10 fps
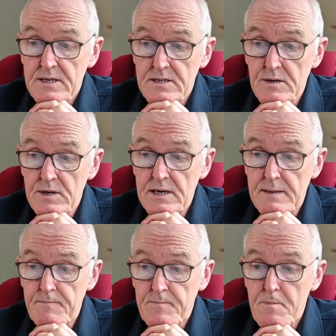So
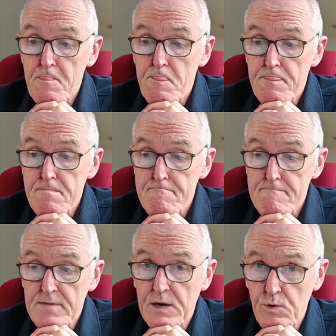
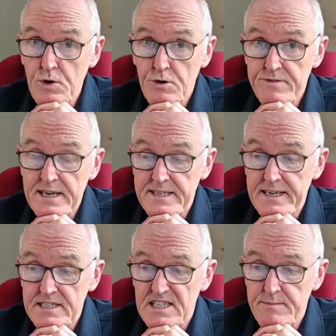I will call for that
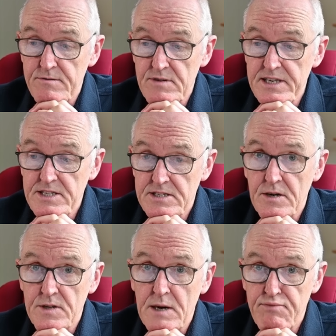data to be released
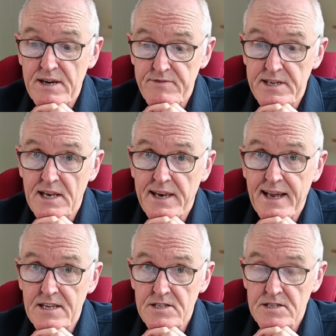so that a Bradford Hill
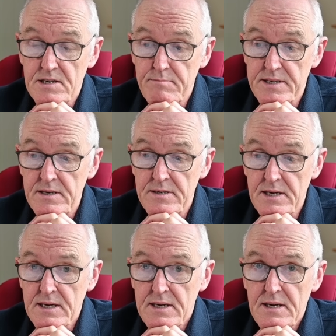analysis can be
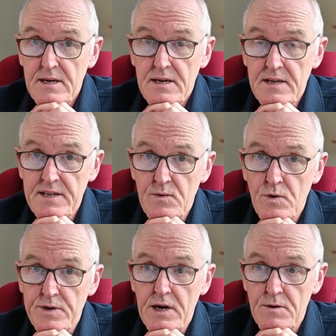done, and then
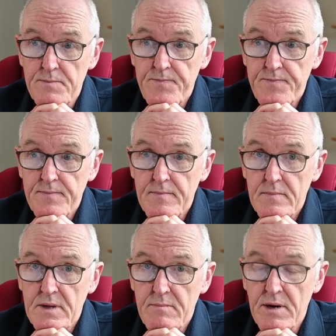we'll know.
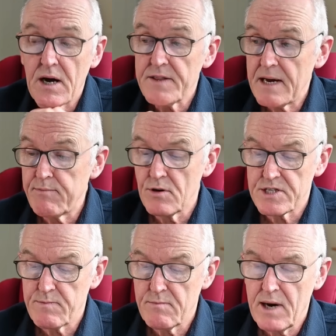But are there
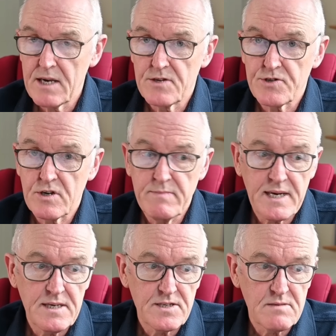plausible biological
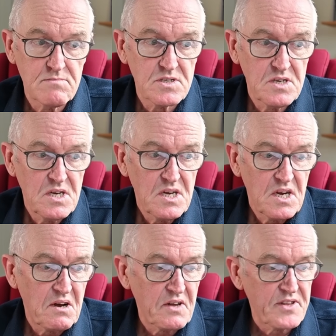mechanisms?
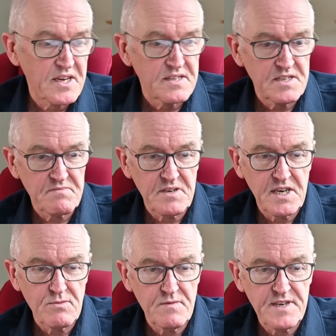I think in this
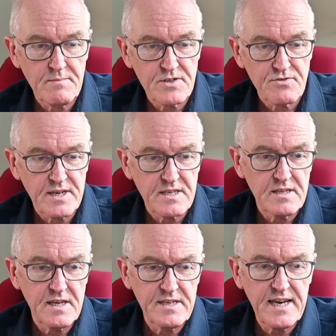video we've
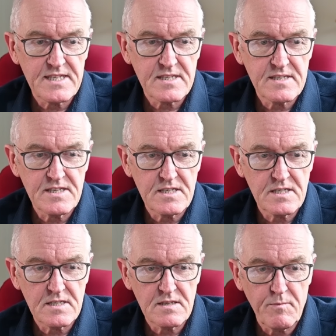demonstrated that yes,
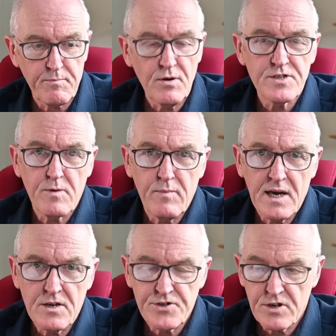there are plausible
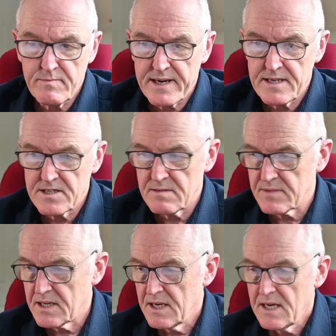biological
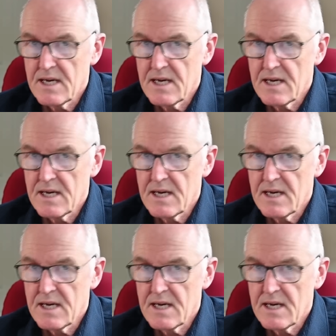mechanisms